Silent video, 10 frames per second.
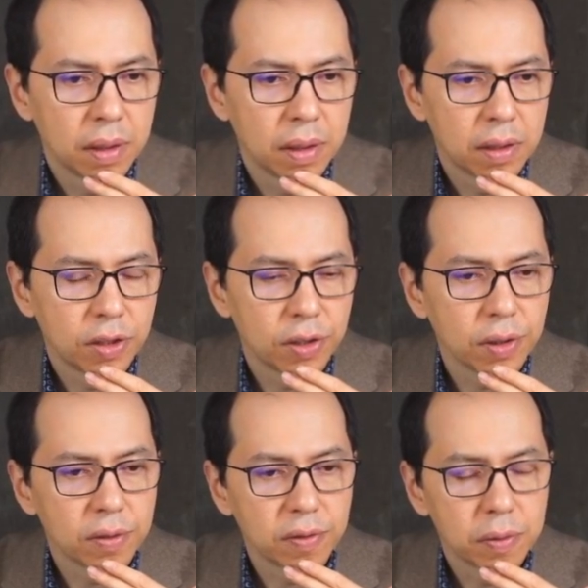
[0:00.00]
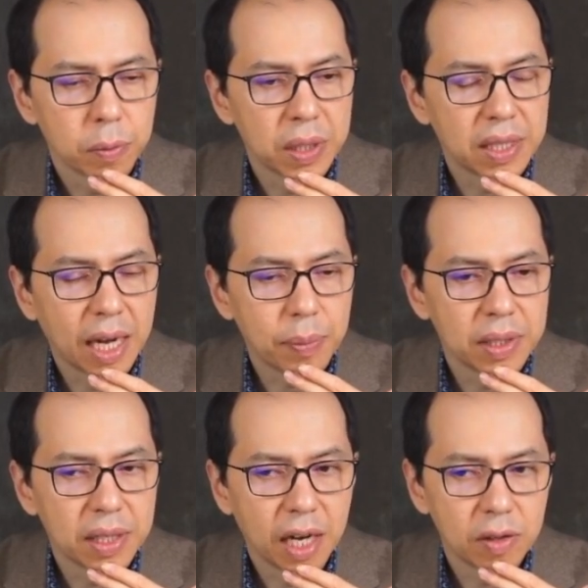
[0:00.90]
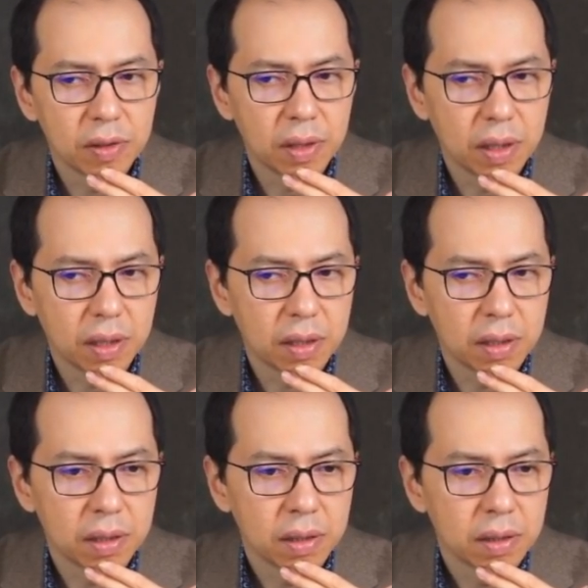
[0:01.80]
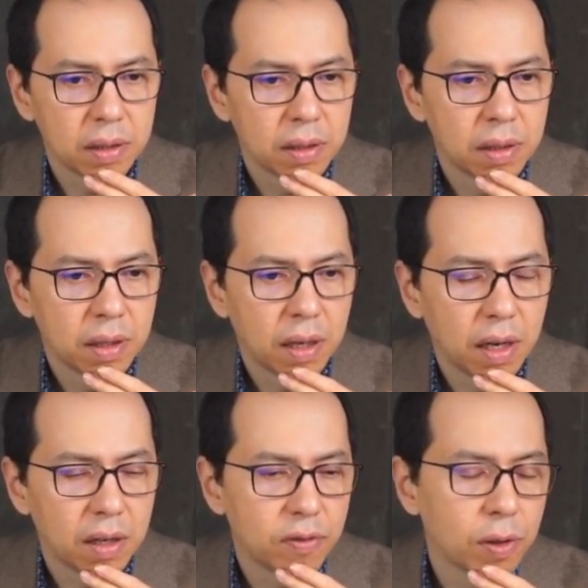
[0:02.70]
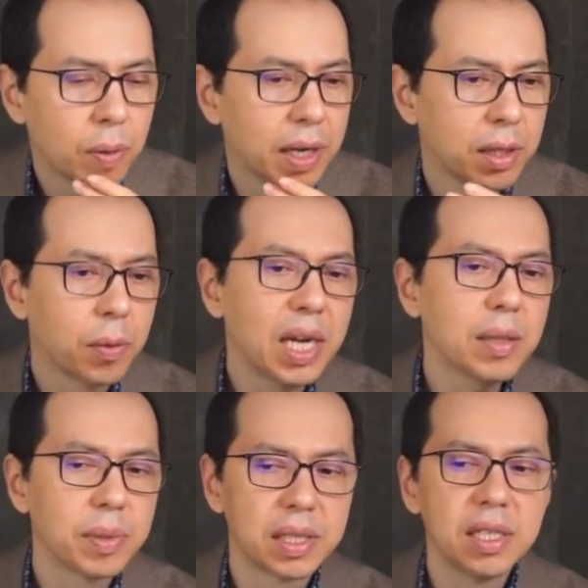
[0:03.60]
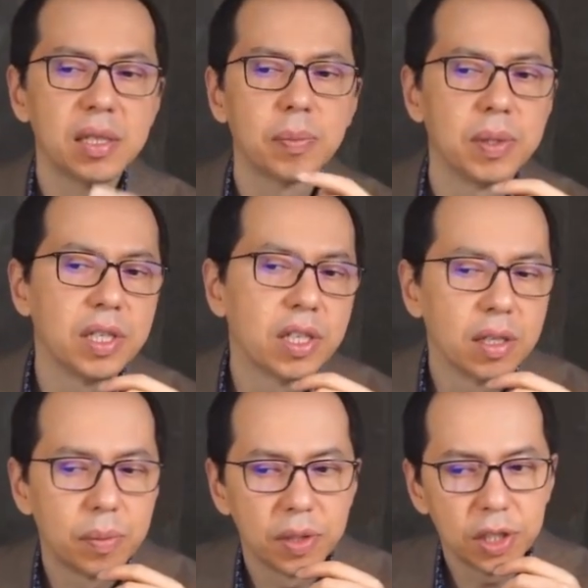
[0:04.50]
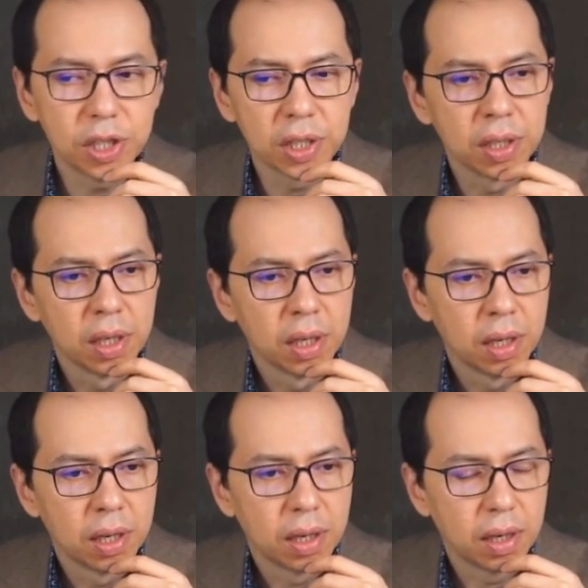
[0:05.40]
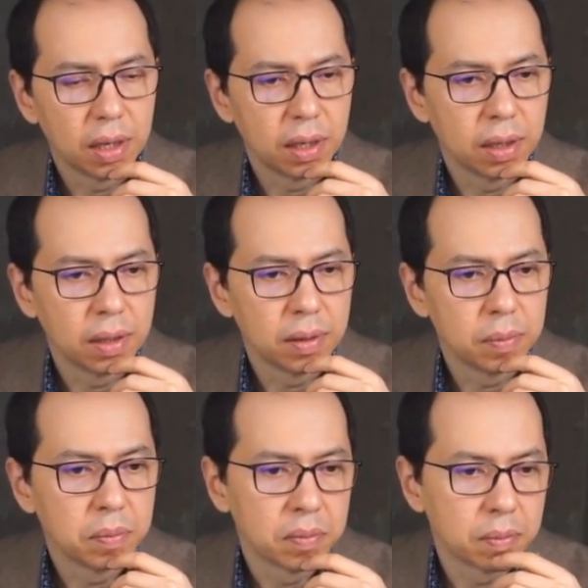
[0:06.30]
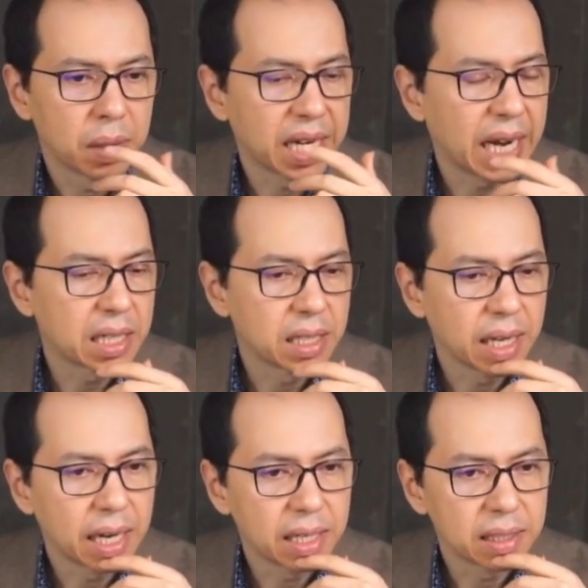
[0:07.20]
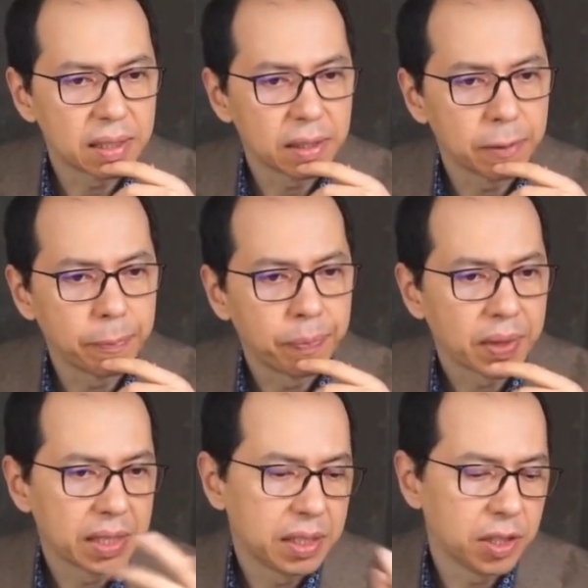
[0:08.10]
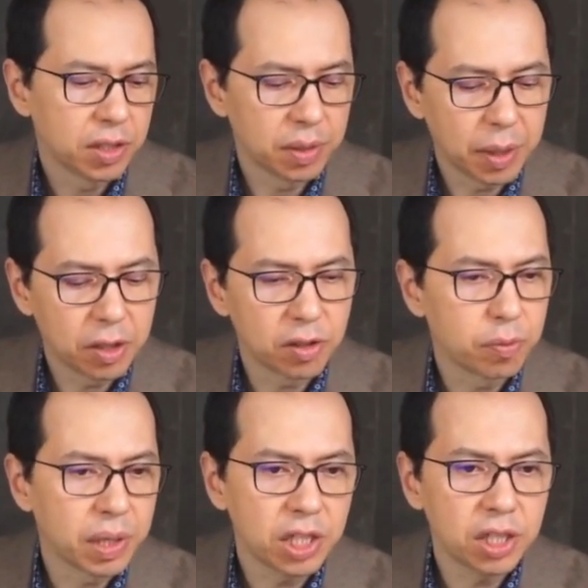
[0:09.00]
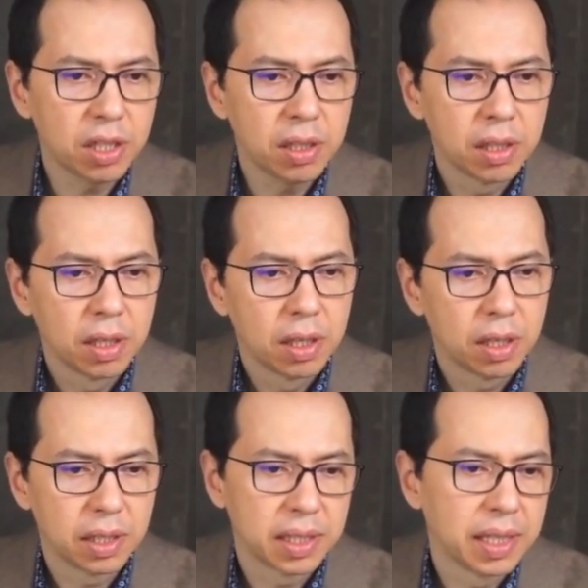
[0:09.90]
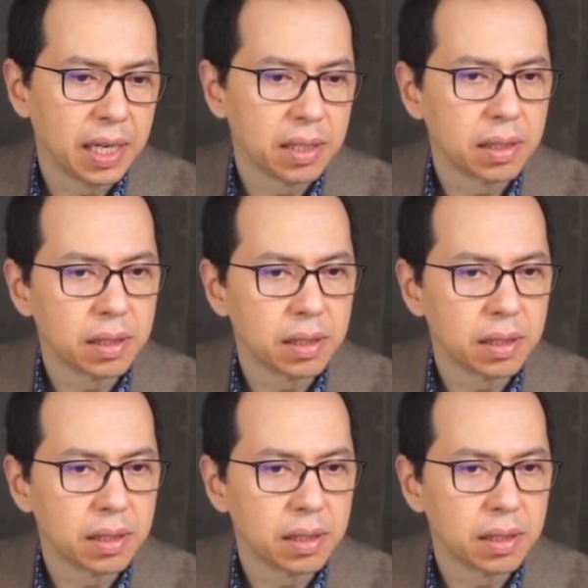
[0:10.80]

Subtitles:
sort of went up and down for quite a while. But this particular position, Black actually has a serious amount of pressure. This knight